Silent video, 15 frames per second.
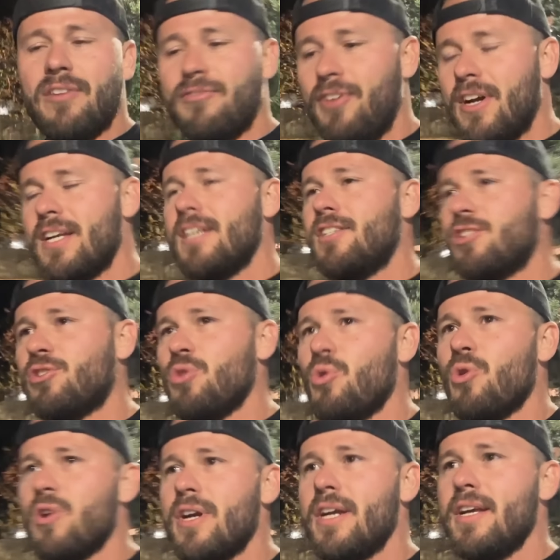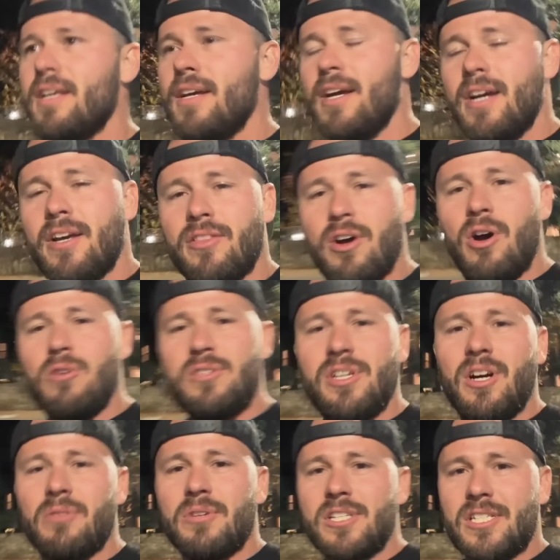Funny story, the
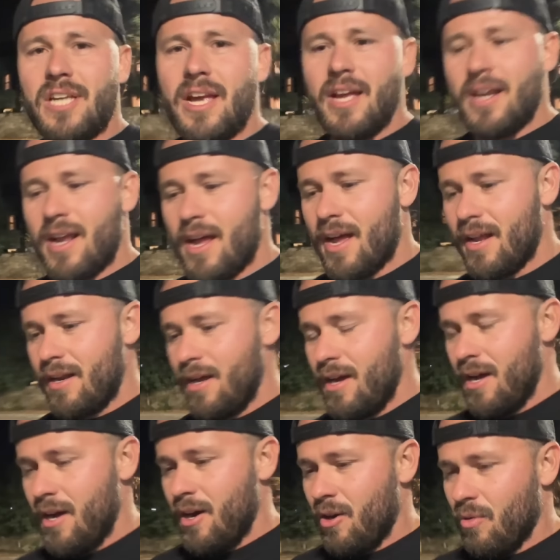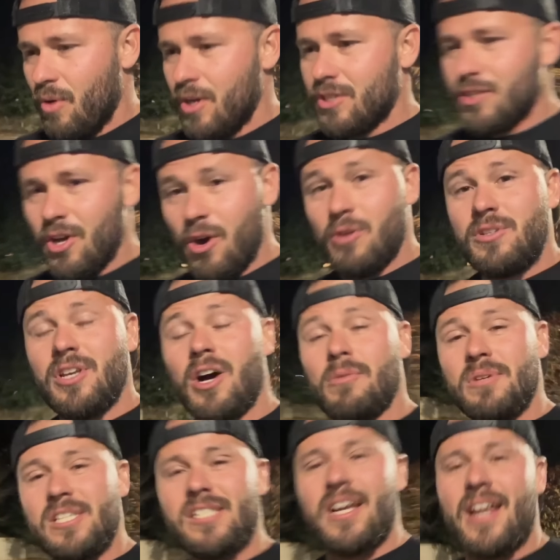hotel we're staying at was the hotel
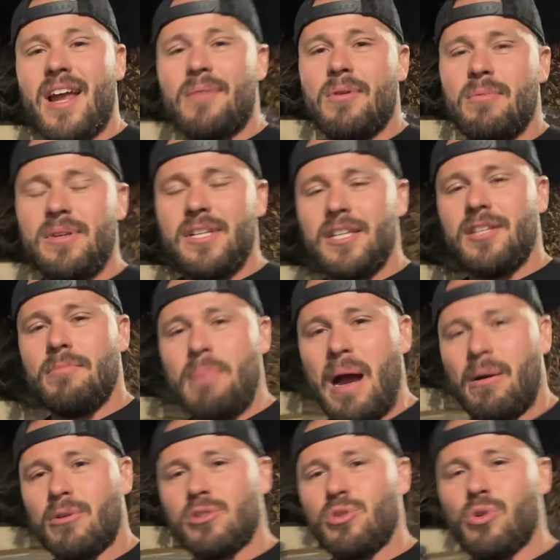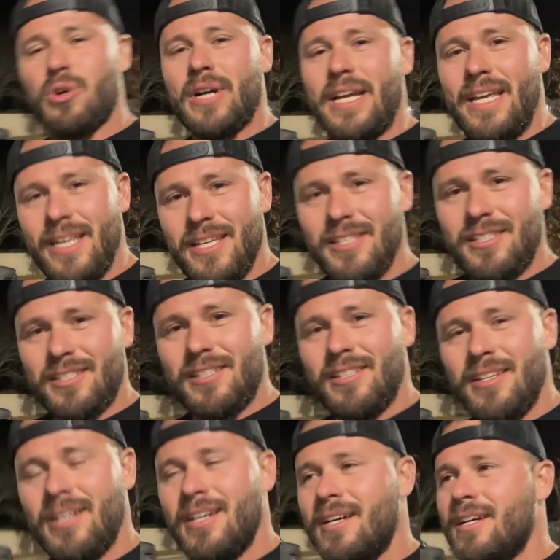we stayed at when we did the power tour east
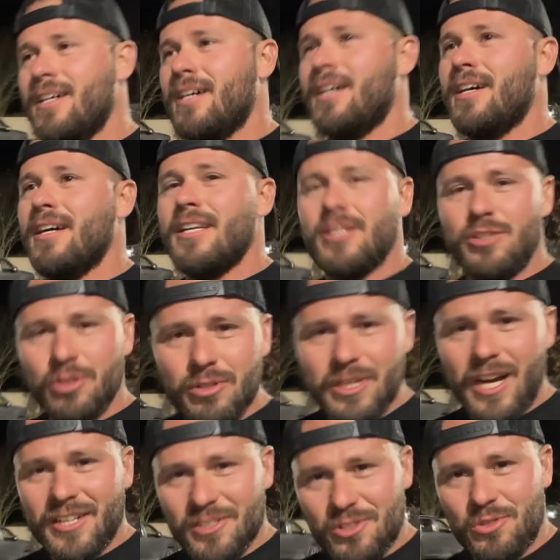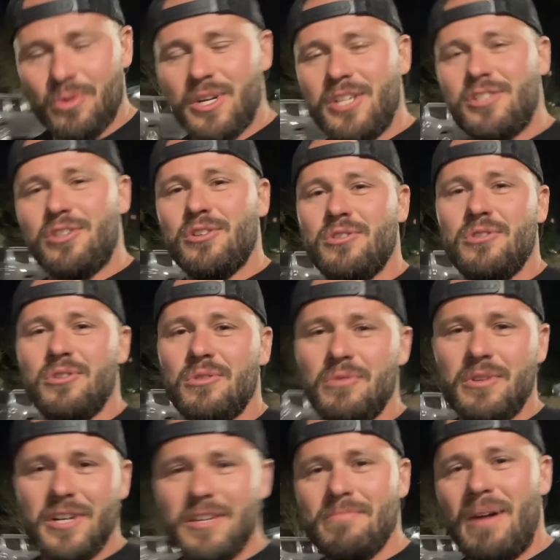in 2022
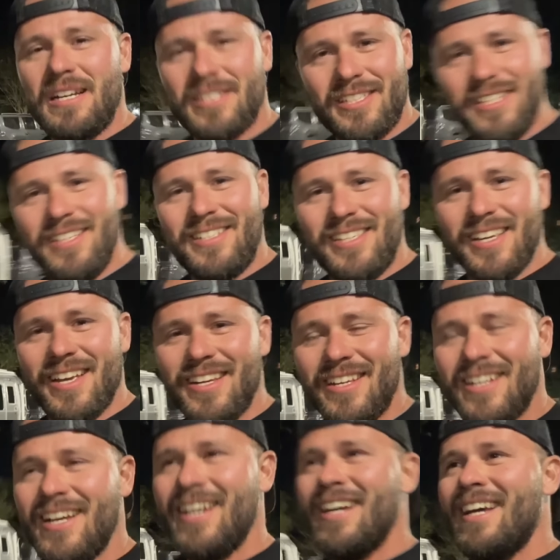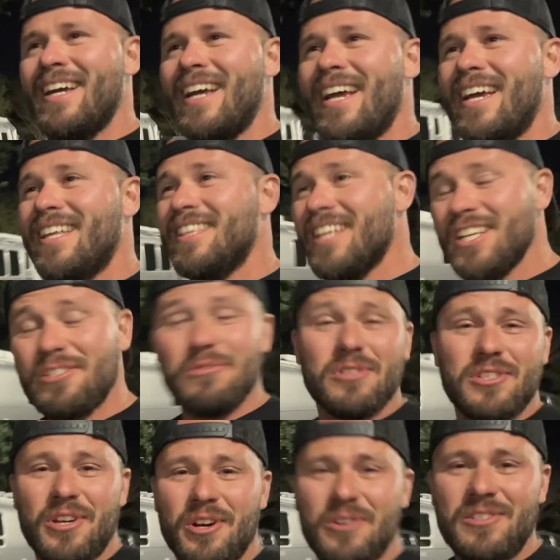with my C10. And this was
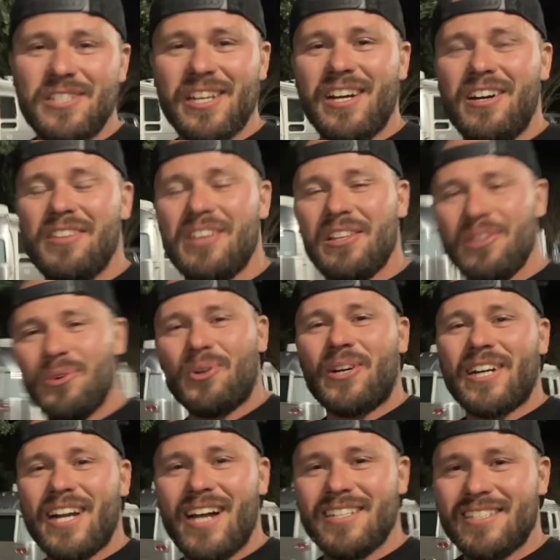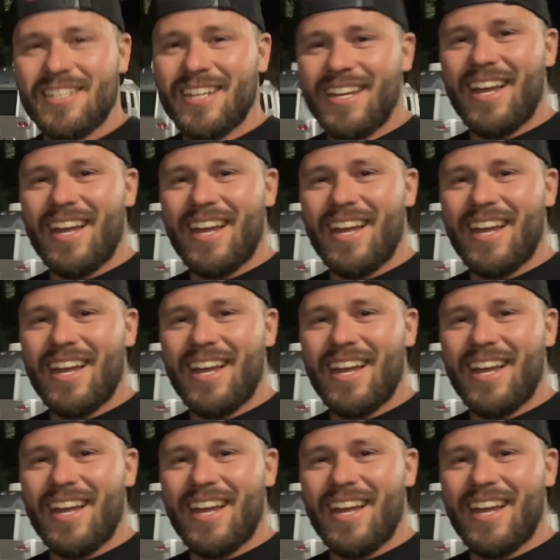the hotel that Lauren got sick